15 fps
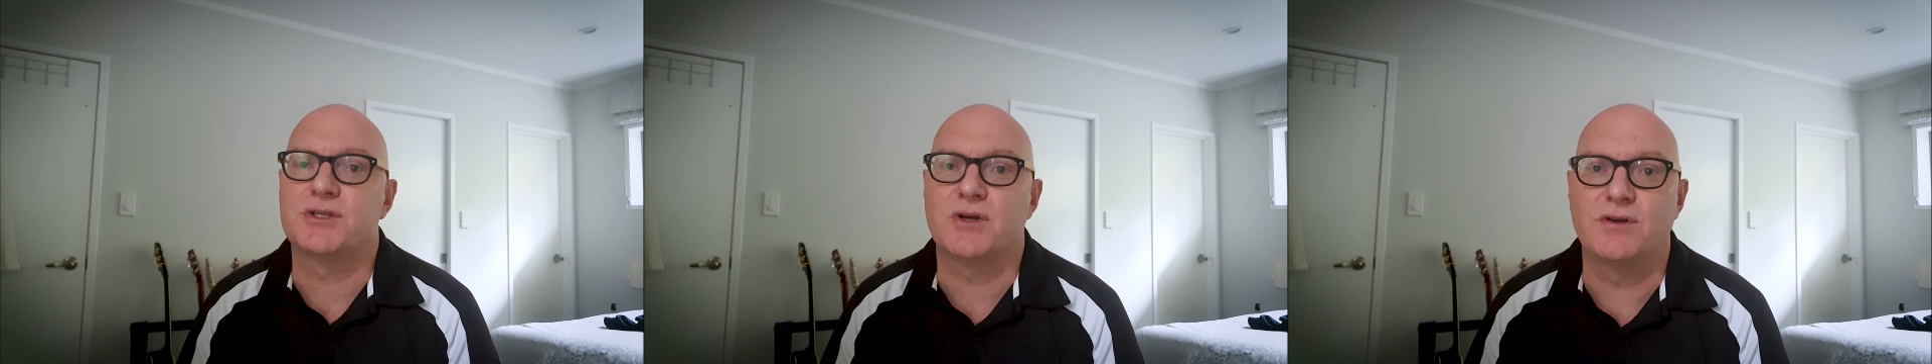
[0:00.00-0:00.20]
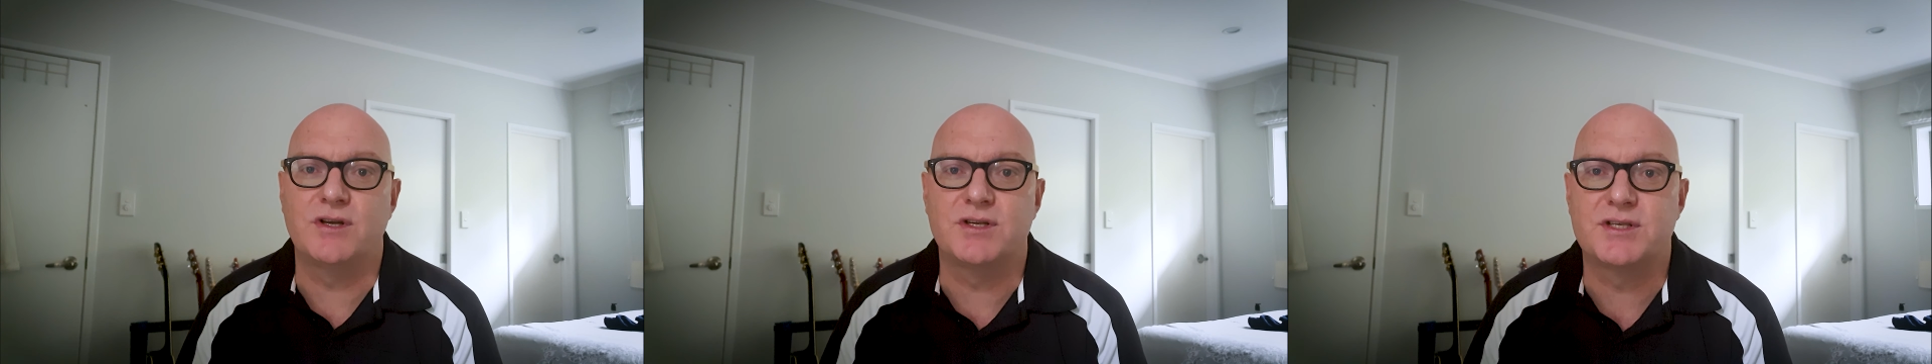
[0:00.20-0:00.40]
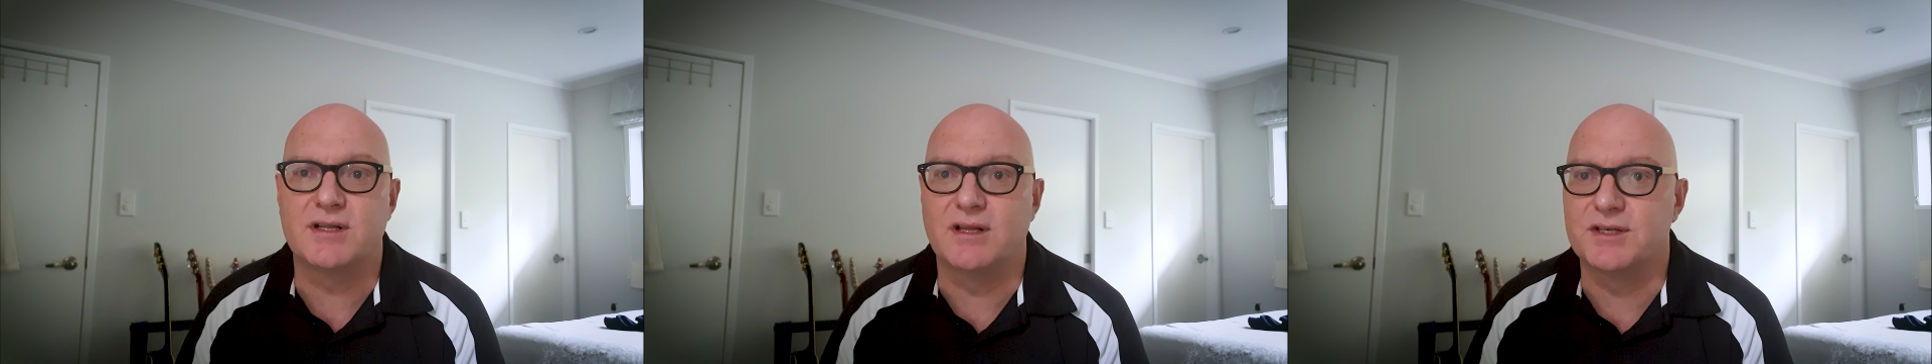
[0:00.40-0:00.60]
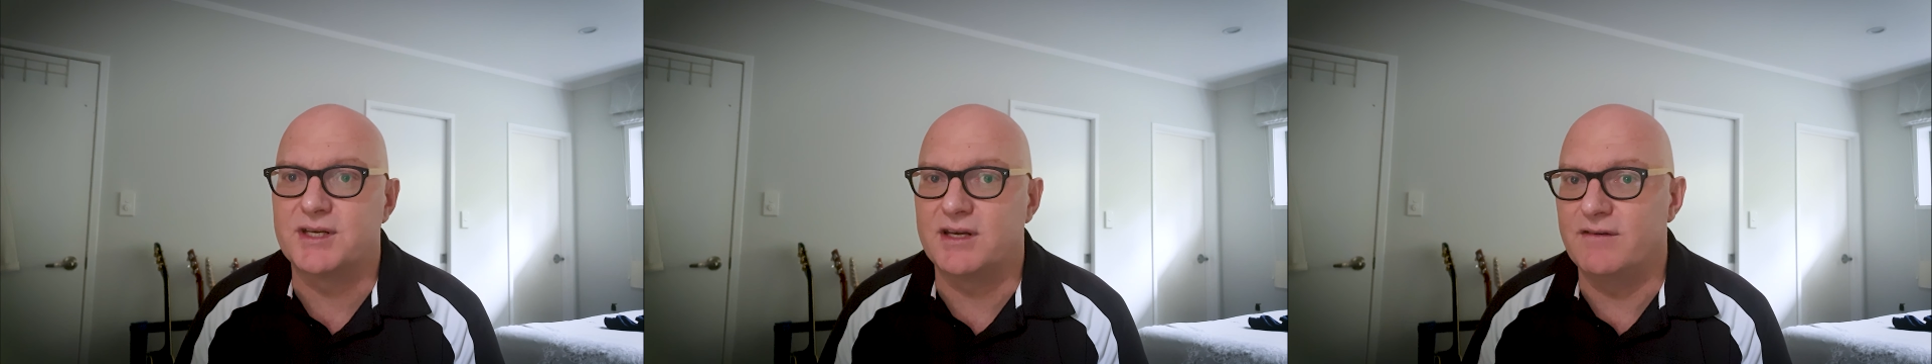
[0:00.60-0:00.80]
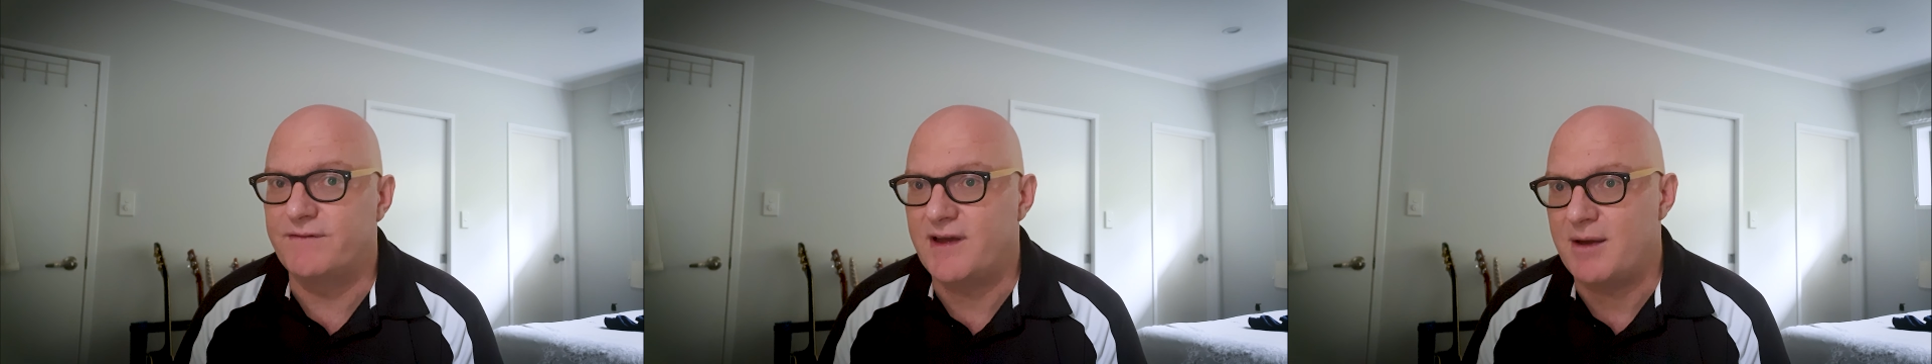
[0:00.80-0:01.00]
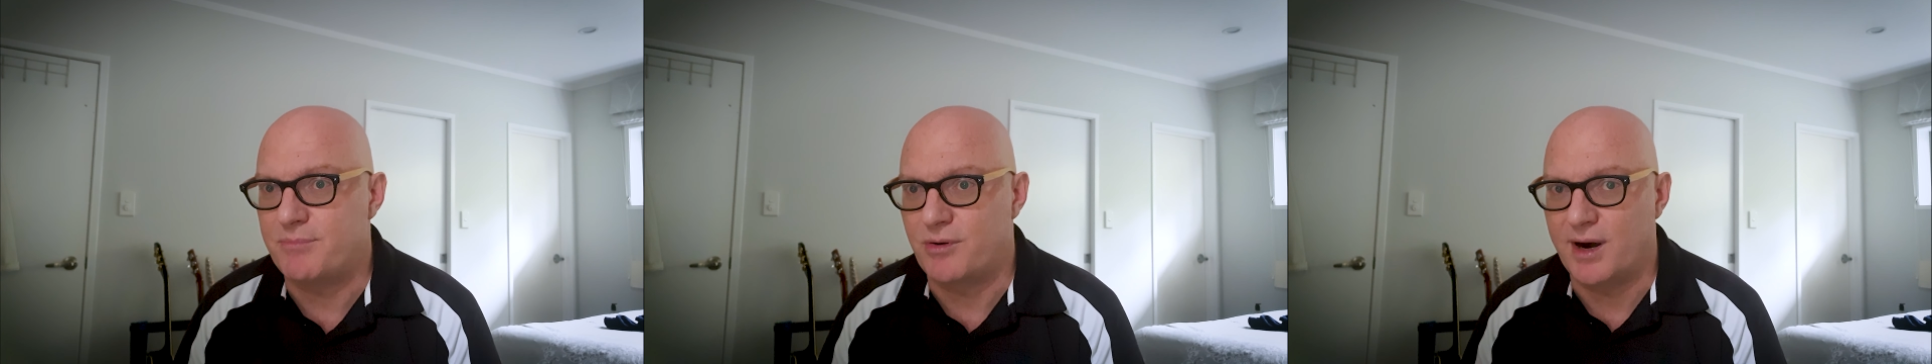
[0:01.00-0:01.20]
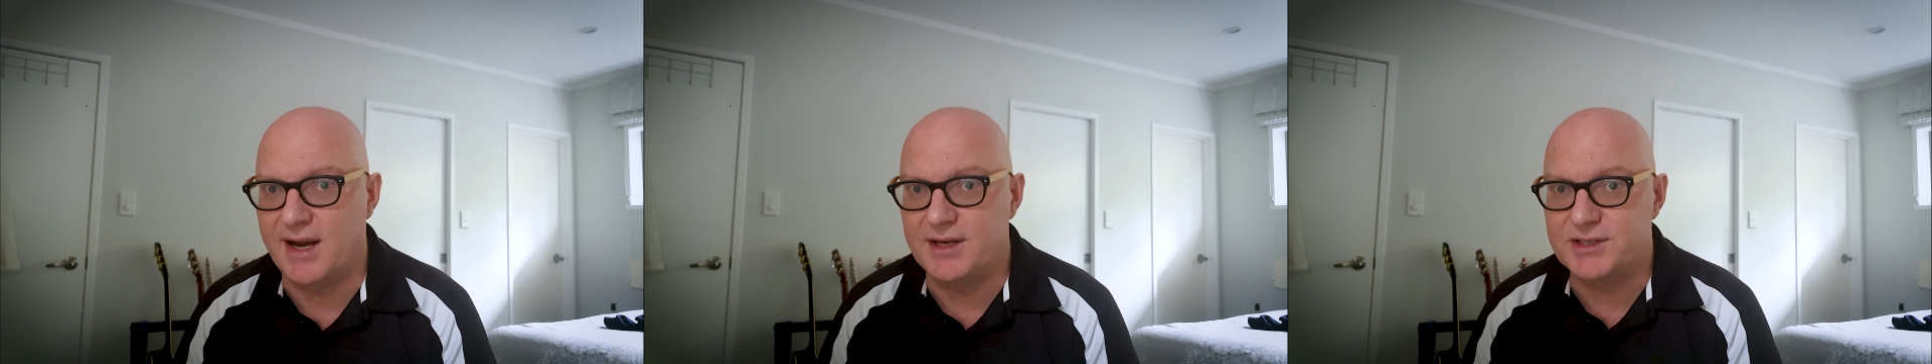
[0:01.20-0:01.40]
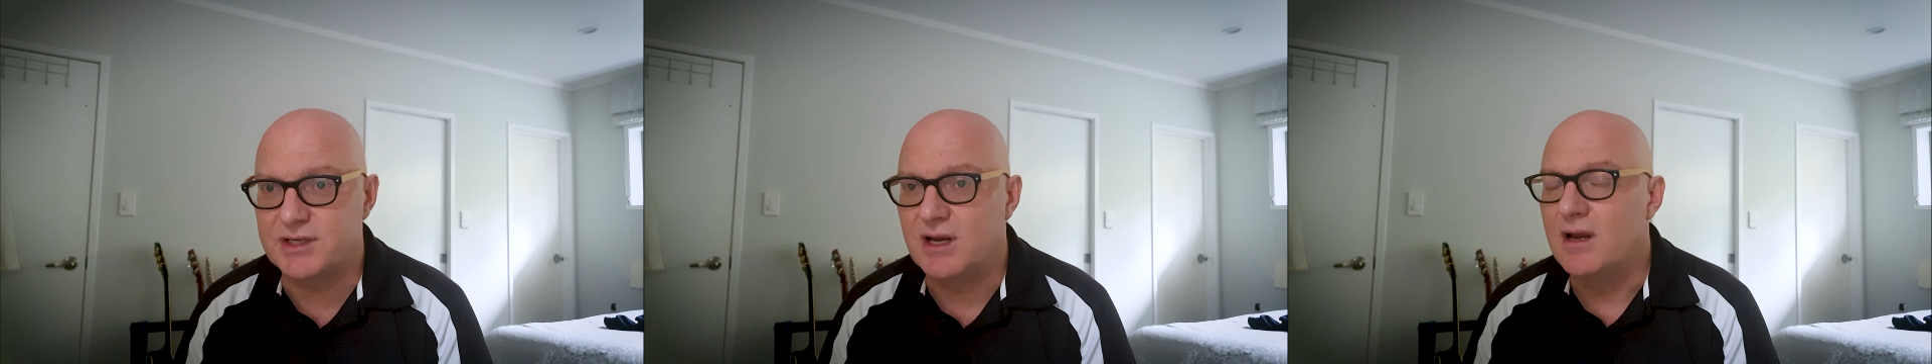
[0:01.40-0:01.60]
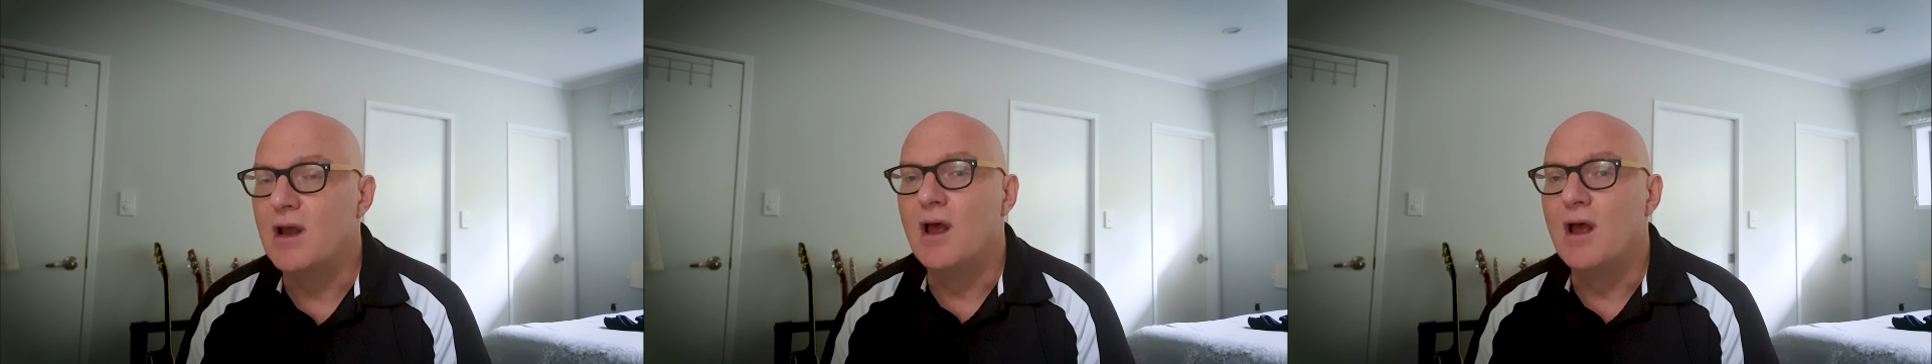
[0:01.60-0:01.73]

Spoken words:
on utility evaporates.